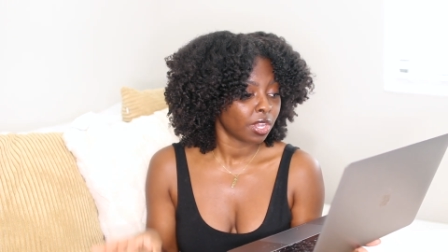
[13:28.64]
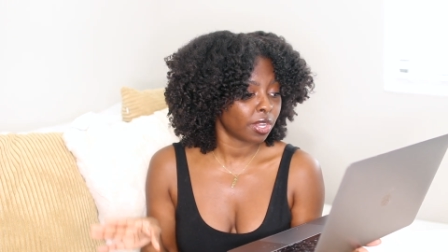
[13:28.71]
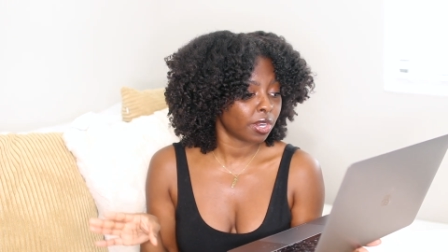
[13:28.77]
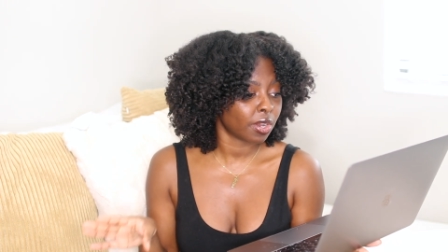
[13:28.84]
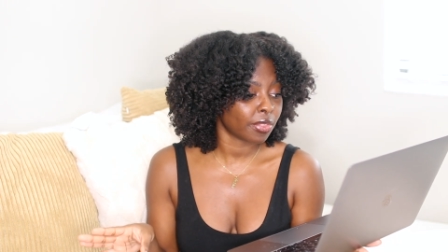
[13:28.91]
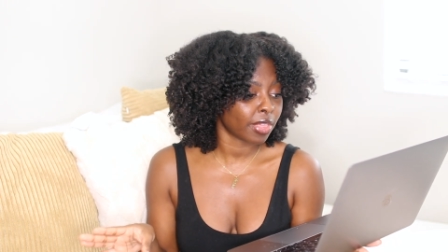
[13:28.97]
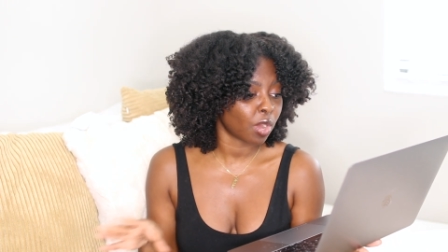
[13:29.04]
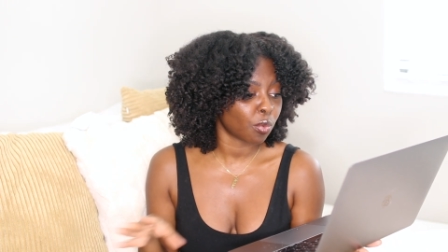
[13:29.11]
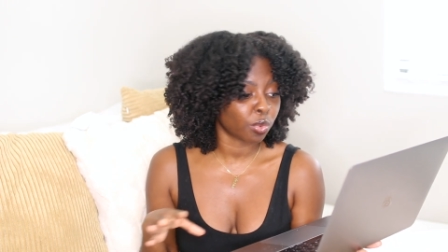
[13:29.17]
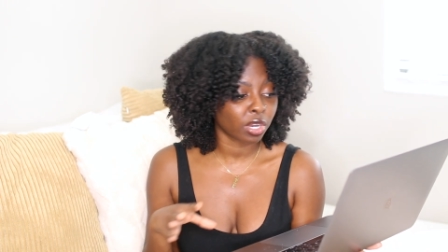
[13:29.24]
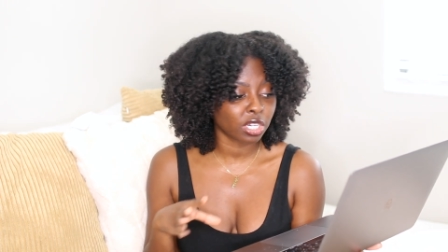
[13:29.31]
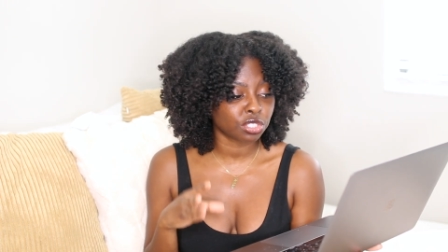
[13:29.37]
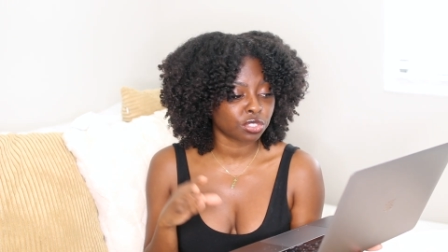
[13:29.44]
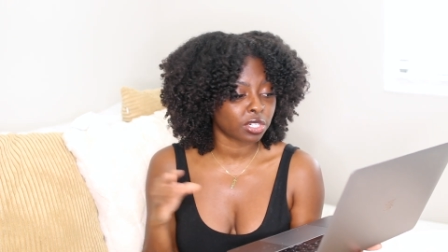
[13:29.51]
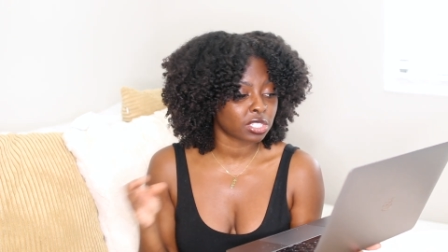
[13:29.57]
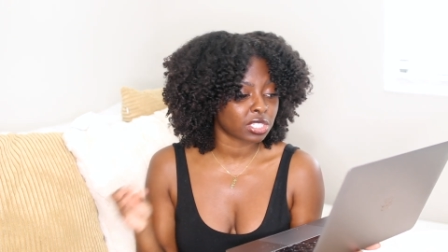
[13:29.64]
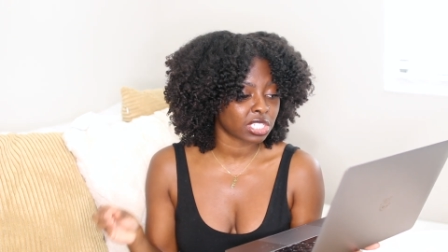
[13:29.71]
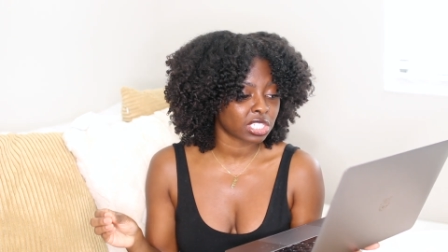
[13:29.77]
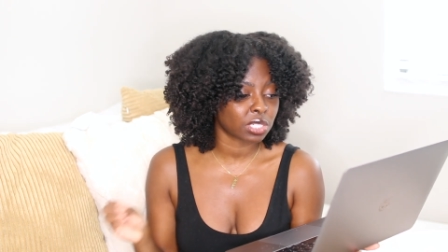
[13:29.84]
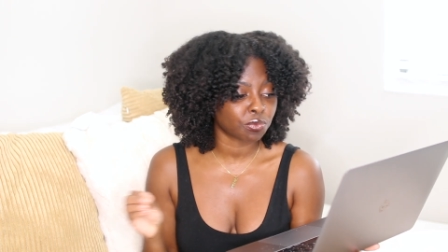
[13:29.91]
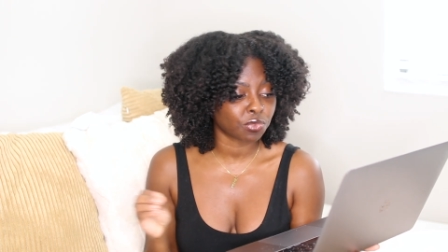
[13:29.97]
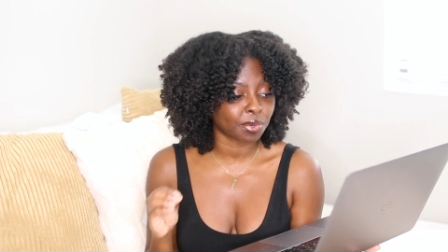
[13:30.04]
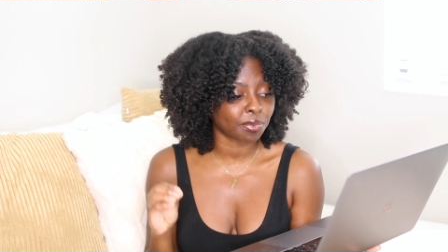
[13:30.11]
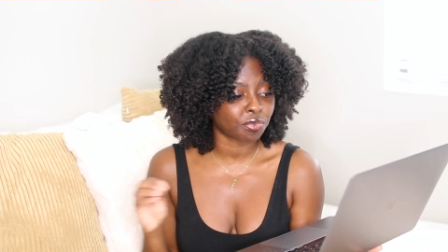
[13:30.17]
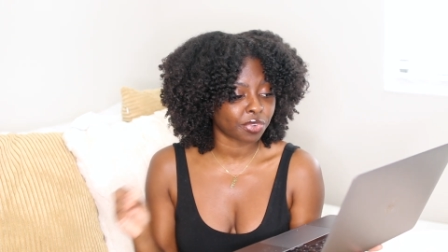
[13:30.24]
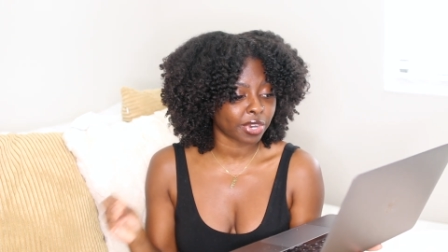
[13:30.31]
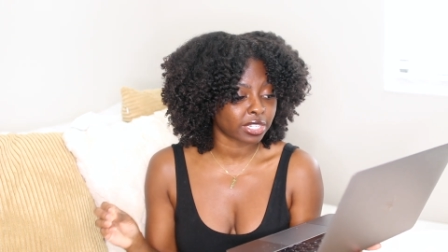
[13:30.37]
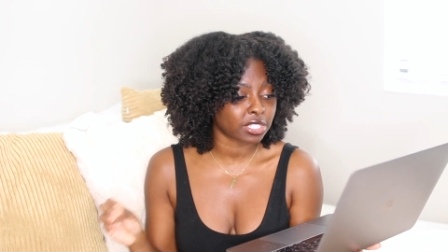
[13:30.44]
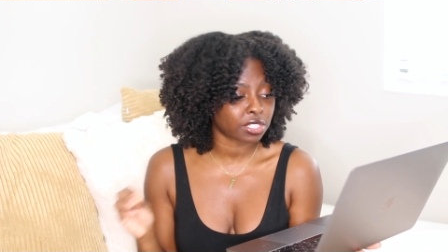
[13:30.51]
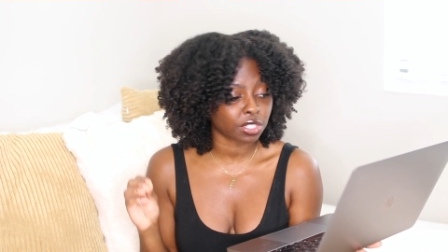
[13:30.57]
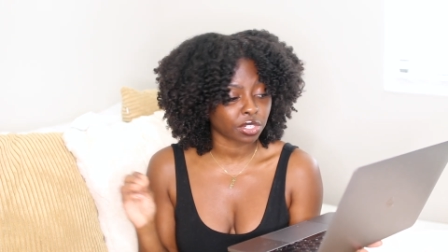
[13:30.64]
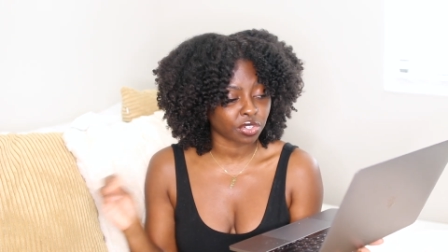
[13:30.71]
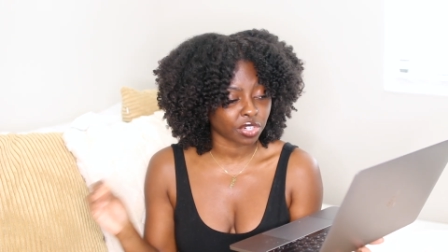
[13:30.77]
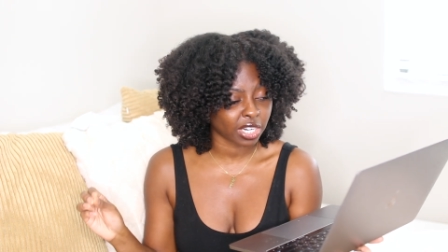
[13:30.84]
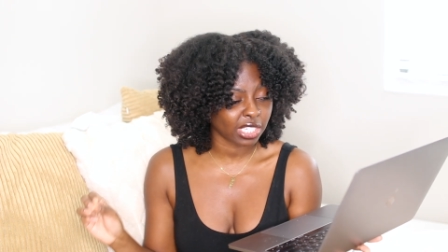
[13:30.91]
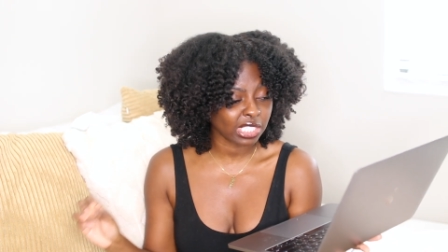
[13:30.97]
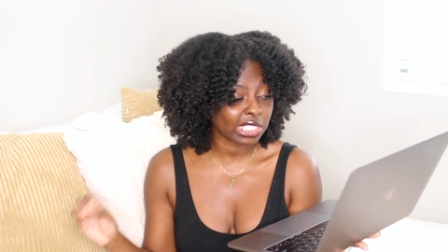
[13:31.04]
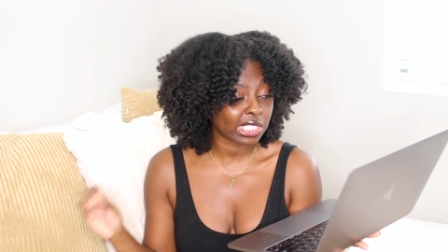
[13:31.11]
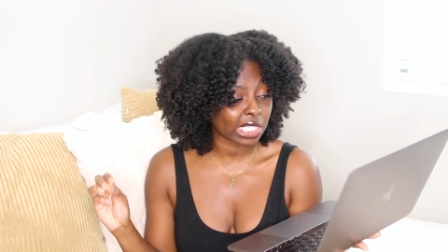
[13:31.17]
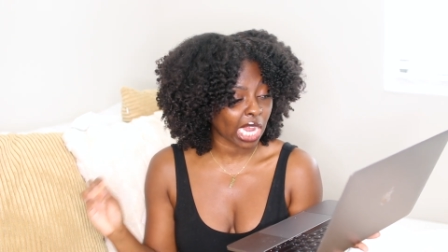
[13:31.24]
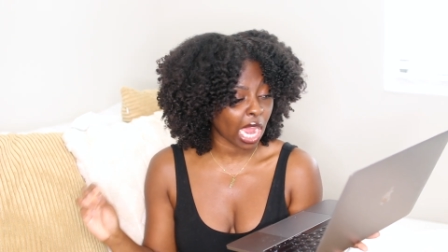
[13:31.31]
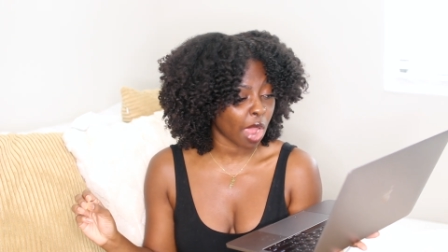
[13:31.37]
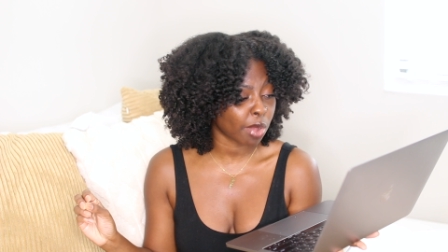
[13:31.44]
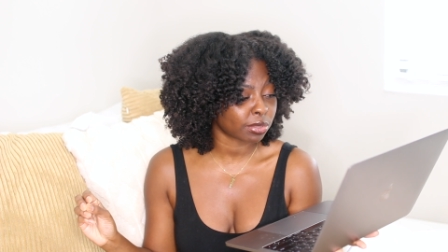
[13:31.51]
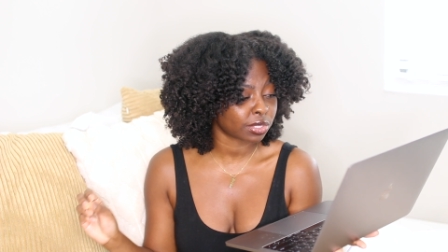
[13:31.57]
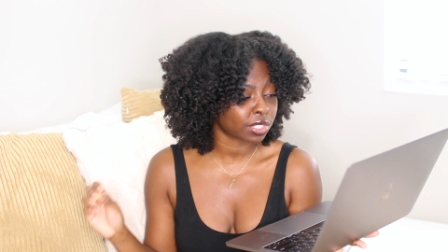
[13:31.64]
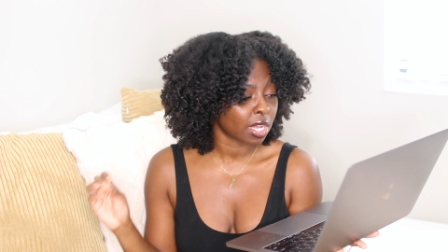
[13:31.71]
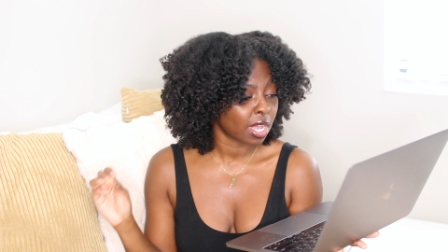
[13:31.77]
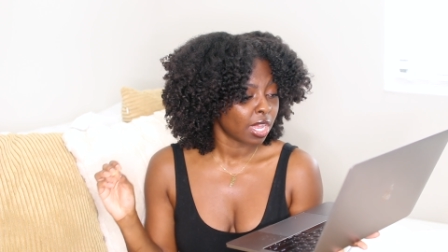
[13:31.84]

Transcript: You know that weird transition from friends to crush? Yeah.